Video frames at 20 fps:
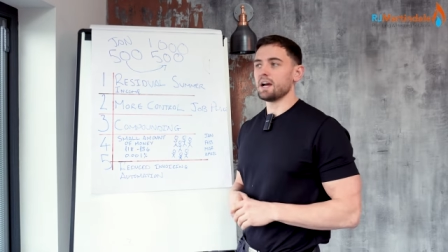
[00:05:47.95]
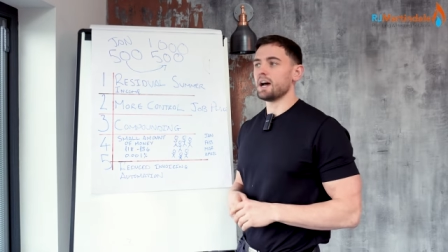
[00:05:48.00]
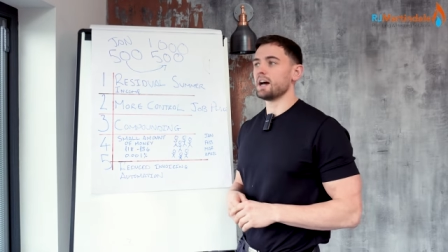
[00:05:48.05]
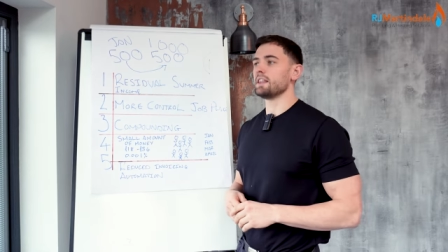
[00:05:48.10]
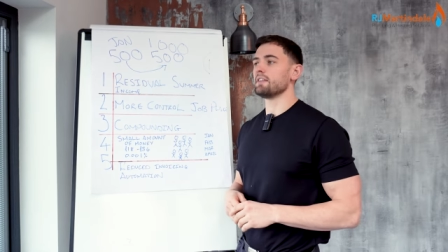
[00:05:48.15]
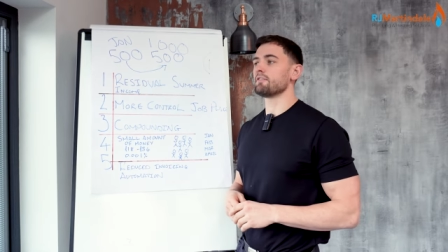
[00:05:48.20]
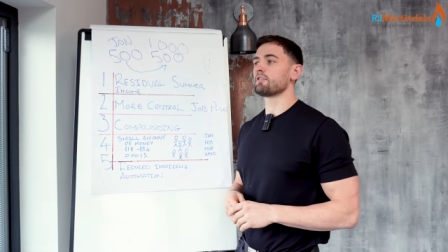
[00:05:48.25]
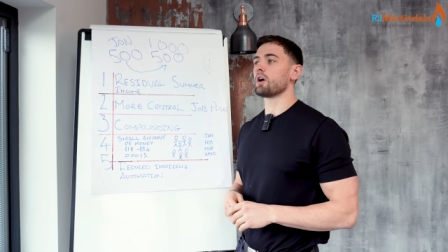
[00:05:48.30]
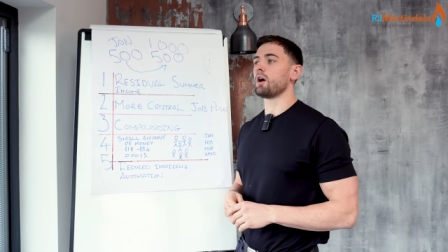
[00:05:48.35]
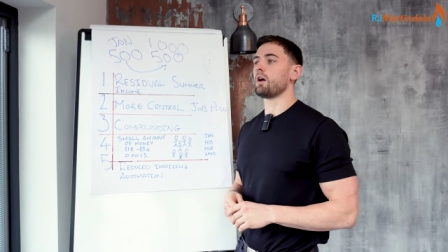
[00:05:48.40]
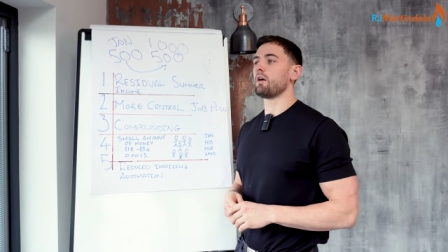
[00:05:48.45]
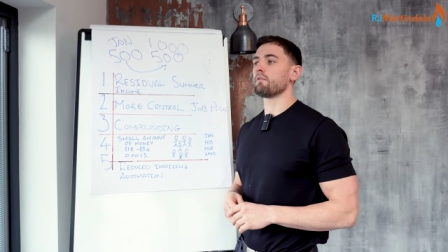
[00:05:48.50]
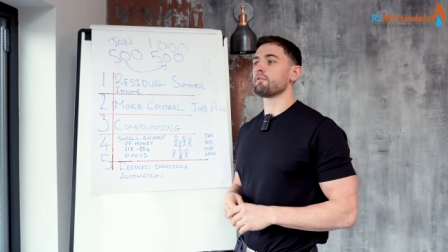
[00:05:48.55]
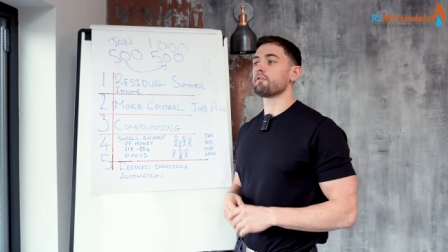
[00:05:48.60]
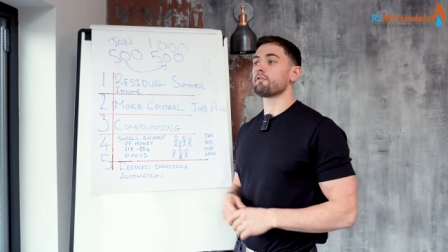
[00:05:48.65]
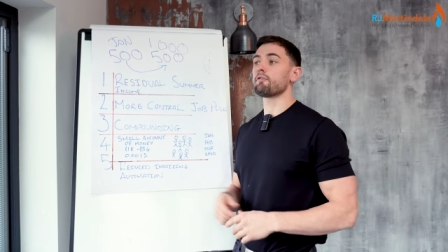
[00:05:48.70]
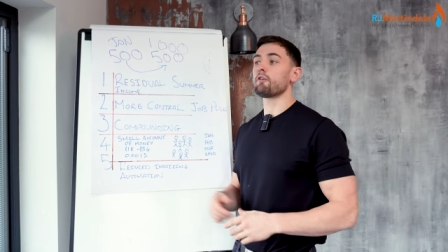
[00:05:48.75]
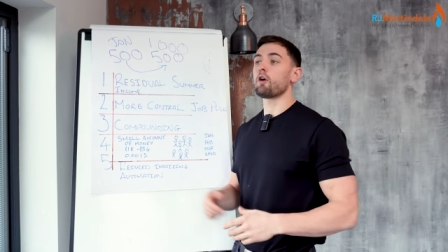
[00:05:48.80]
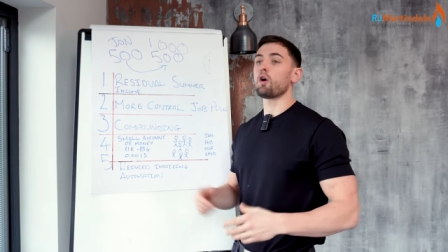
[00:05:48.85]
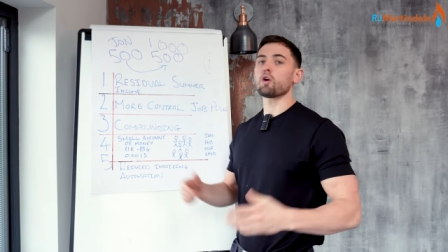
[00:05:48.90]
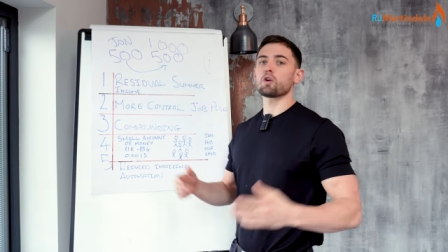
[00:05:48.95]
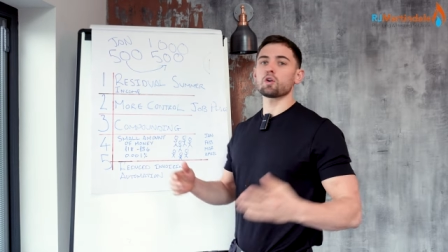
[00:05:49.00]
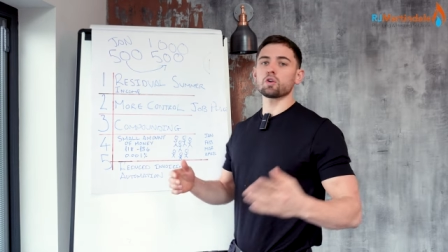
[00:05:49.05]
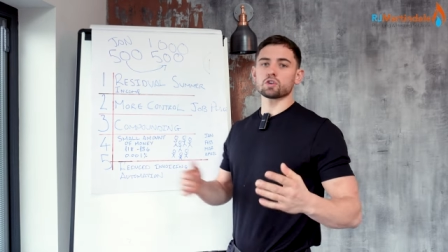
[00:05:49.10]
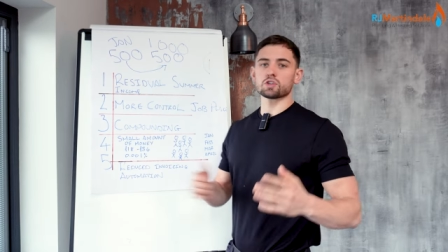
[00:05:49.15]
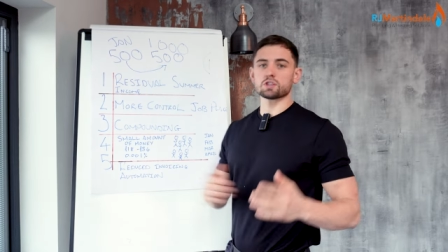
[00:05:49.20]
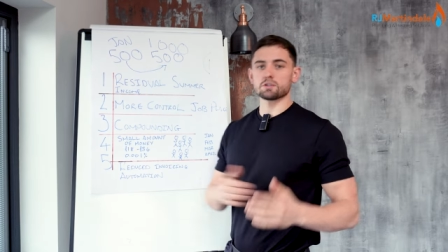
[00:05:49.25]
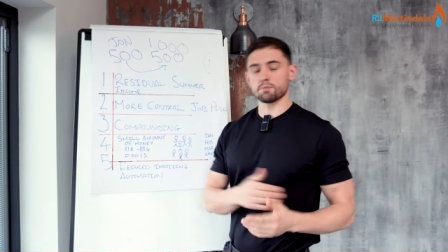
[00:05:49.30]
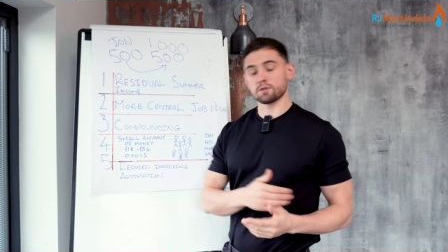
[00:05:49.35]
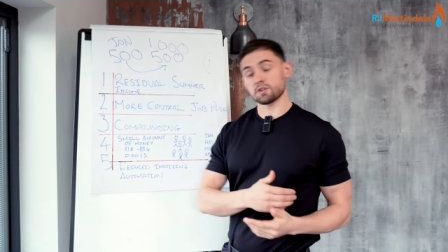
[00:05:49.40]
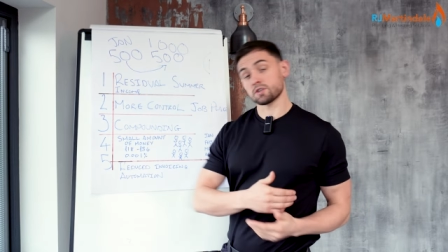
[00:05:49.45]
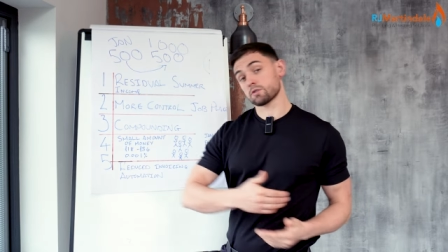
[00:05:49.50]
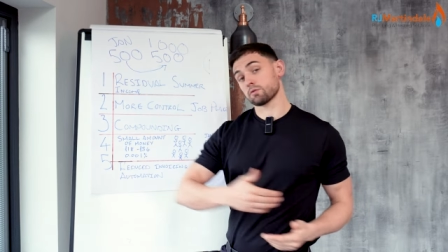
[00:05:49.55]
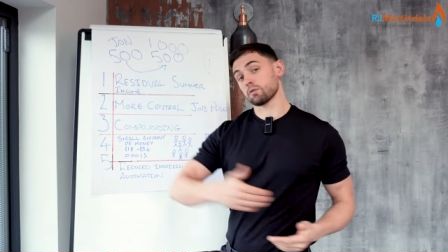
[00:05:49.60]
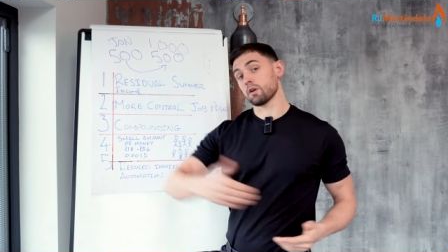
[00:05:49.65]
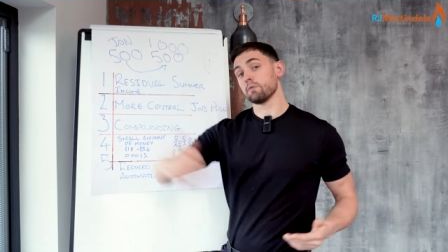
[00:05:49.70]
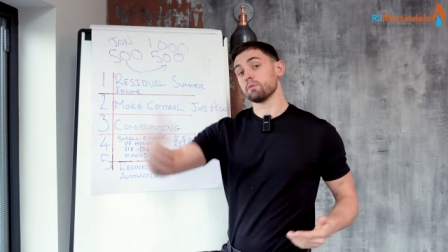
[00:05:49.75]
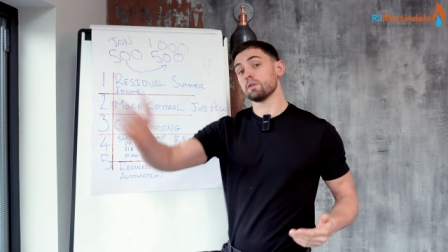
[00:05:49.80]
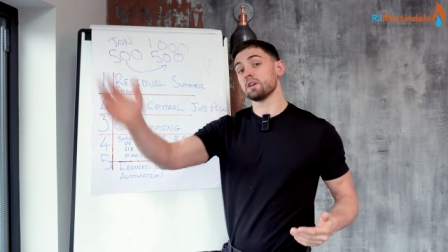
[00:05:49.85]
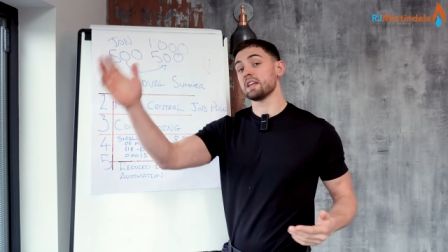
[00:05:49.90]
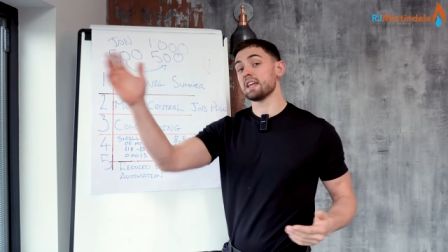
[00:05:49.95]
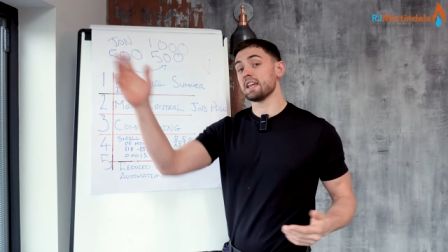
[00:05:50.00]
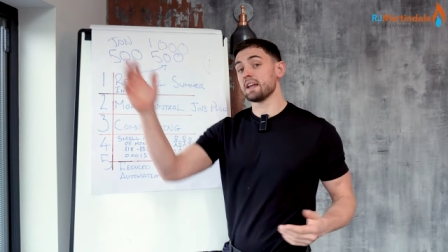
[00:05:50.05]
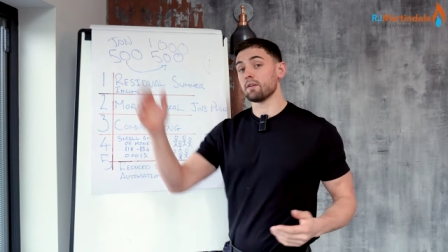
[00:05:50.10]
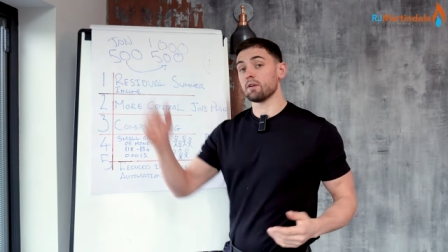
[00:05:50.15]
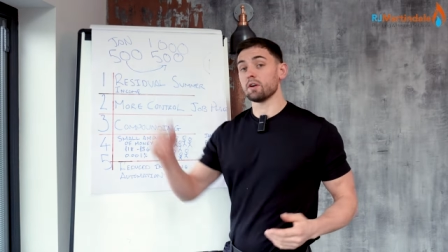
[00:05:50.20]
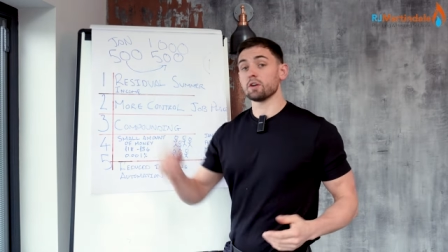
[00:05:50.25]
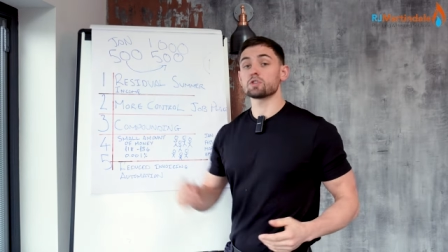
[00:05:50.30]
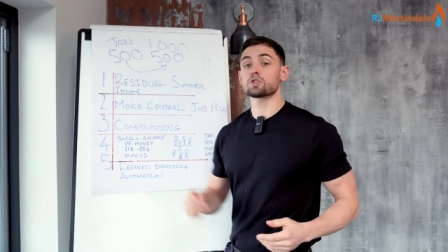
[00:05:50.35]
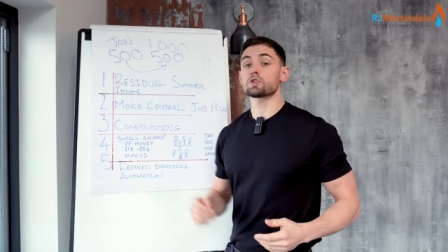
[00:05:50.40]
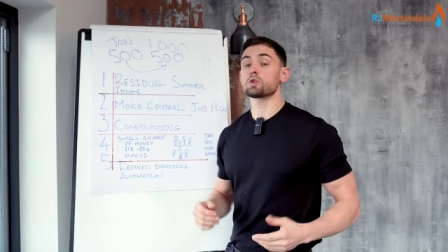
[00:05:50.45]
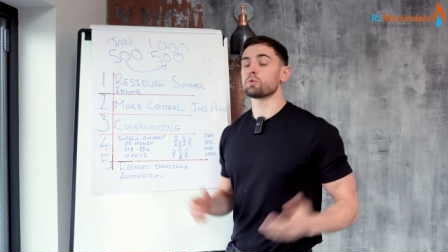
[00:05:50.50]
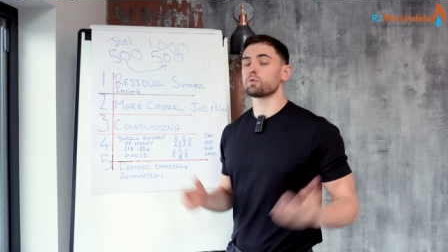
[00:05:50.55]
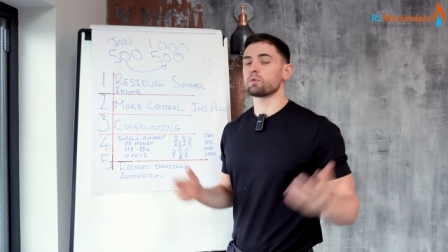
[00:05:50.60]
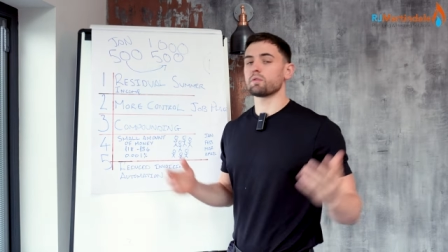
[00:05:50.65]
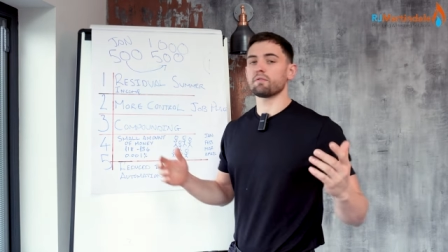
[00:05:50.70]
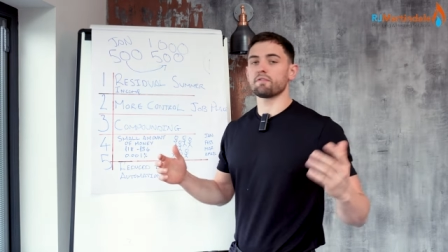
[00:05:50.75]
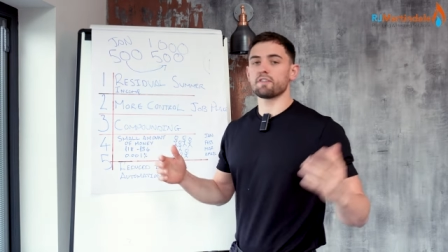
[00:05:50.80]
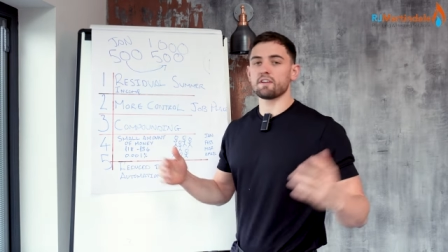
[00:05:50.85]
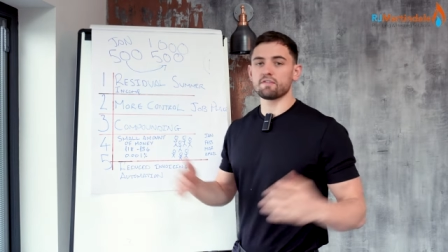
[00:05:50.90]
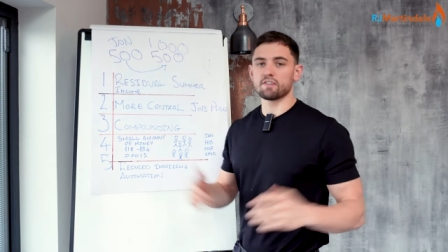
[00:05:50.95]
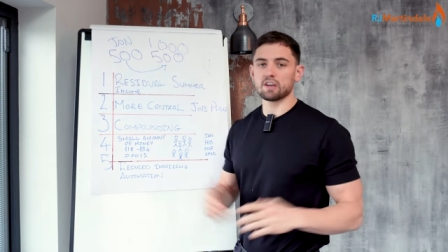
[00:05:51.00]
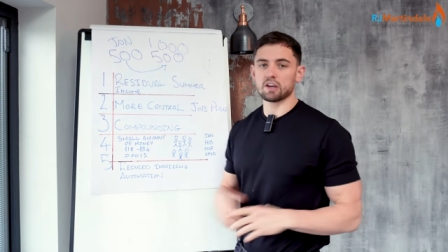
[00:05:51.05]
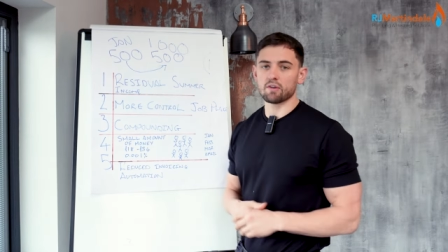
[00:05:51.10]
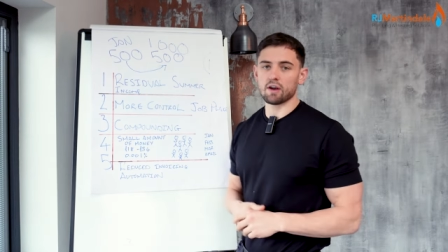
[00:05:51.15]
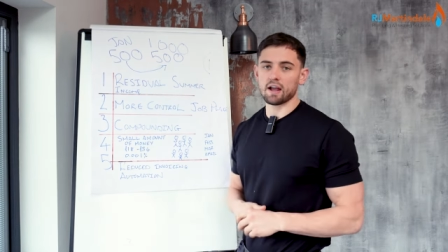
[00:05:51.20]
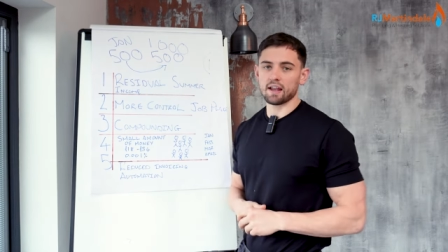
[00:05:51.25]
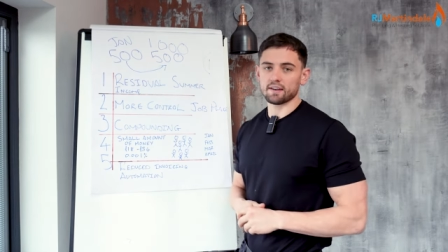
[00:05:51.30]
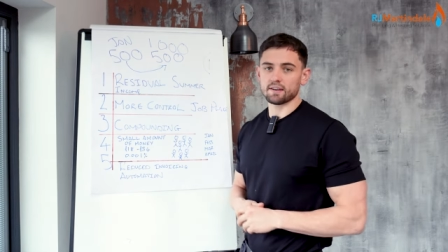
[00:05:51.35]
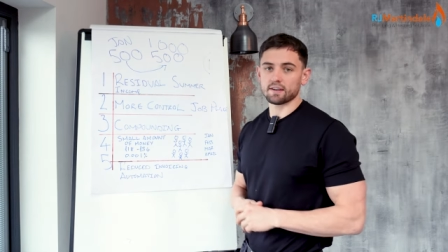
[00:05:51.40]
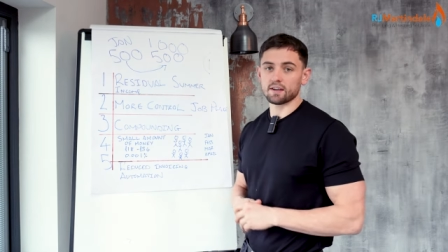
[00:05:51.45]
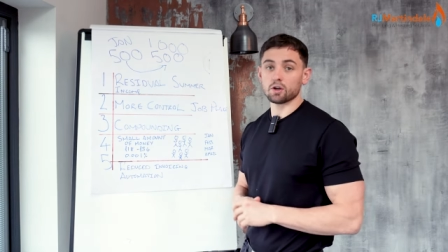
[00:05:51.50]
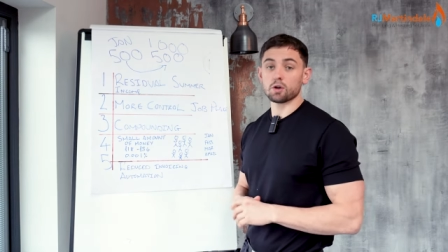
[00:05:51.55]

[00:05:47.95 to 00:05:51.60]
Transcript: and they've got four customers throughout the year at two hundred and fifty grand.